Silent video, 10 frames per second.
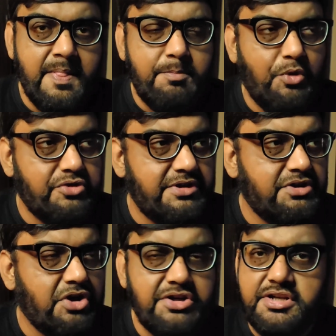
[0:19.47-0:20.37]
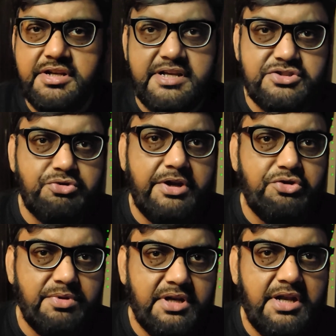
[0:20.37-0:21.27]
Mostly the content is going
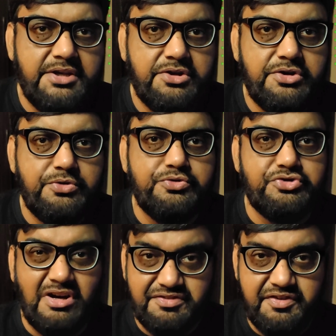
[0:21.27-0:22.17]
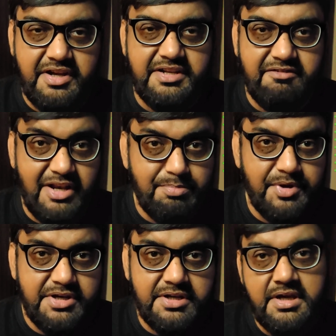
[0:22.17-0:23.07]
to be related to software
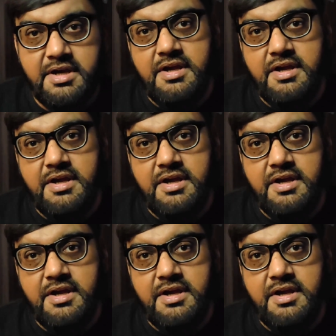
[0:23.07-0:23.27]
development,